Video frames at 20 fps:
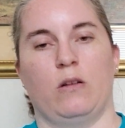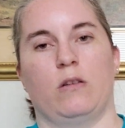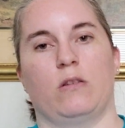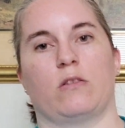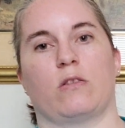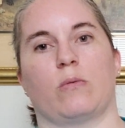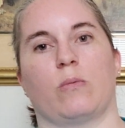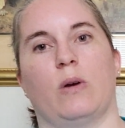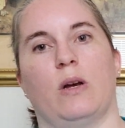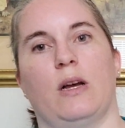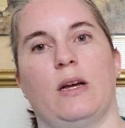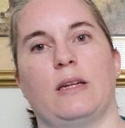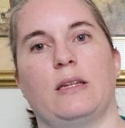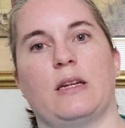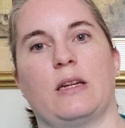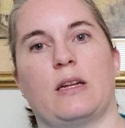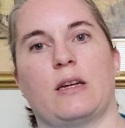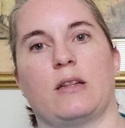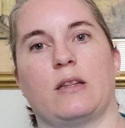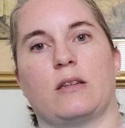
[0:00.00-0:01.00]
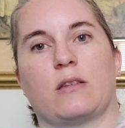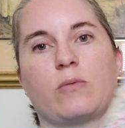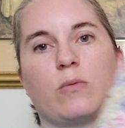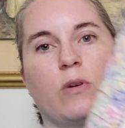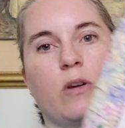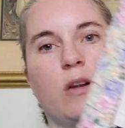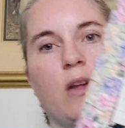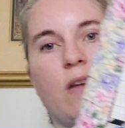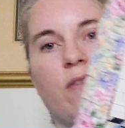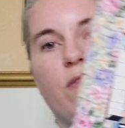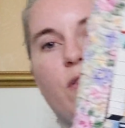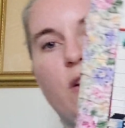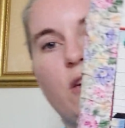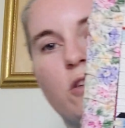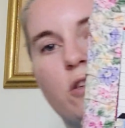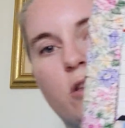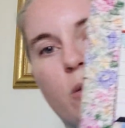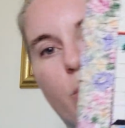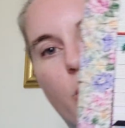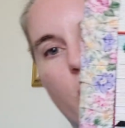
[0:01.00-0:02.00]
so what I did on this one, I
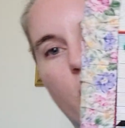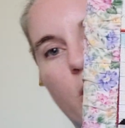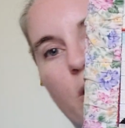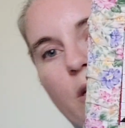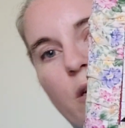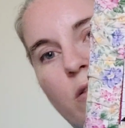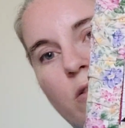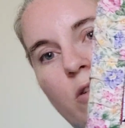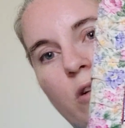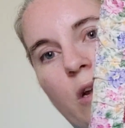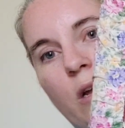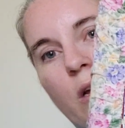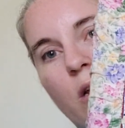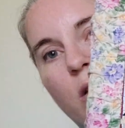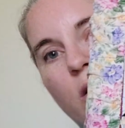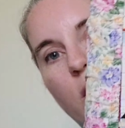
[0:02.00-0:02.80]
finished the park yesterday.